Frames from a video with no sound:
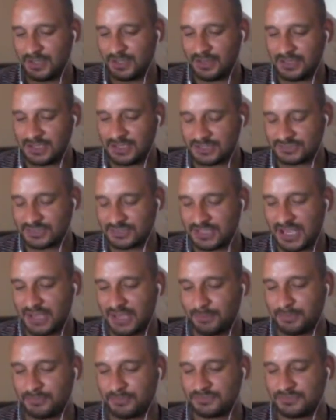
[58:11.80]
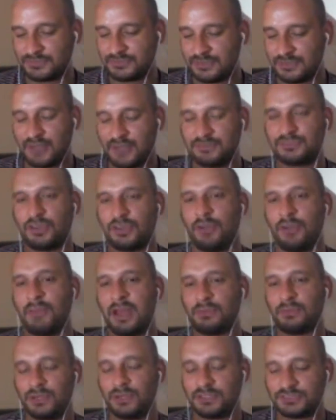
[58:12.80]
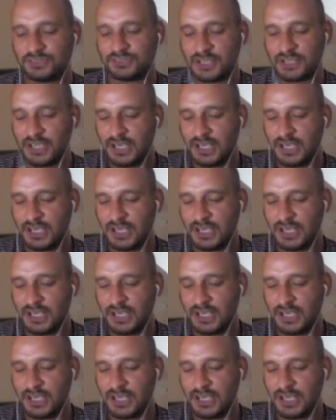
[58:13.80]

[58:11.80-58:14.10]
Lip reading: enlisting the help of Tom Edwards.